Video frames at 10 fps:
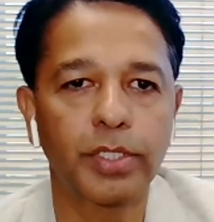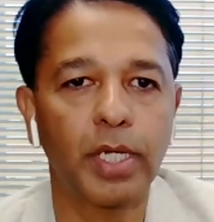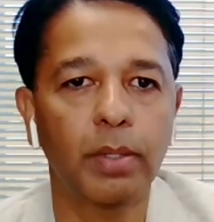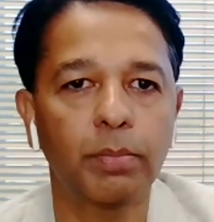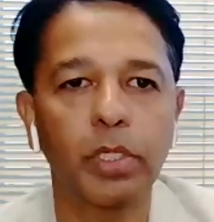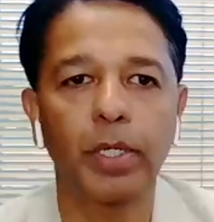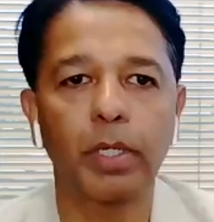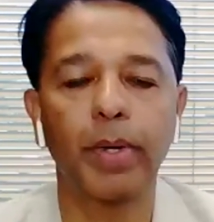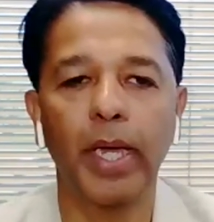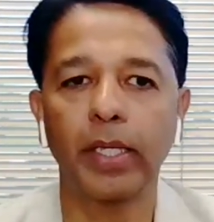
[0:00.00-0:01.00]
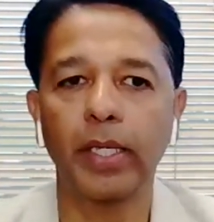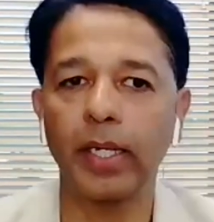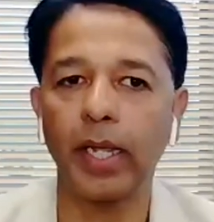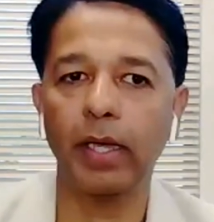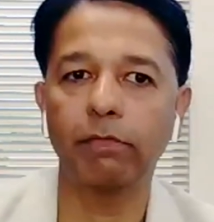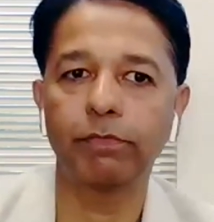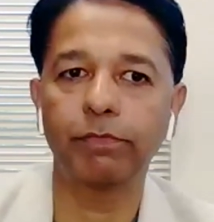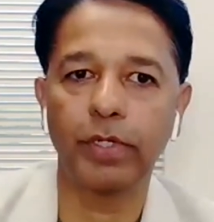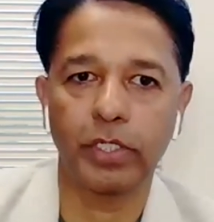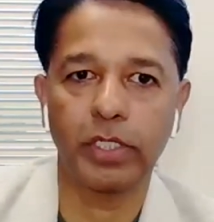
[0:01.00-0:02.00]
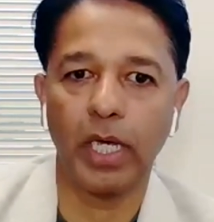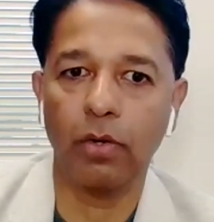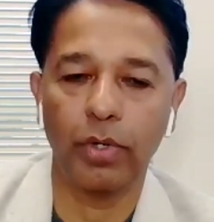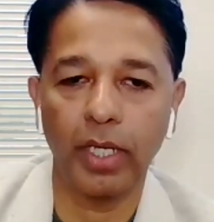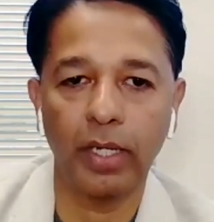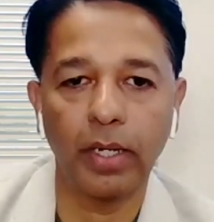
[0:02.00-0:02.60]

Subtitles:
For example, a big bank can have fixed salary,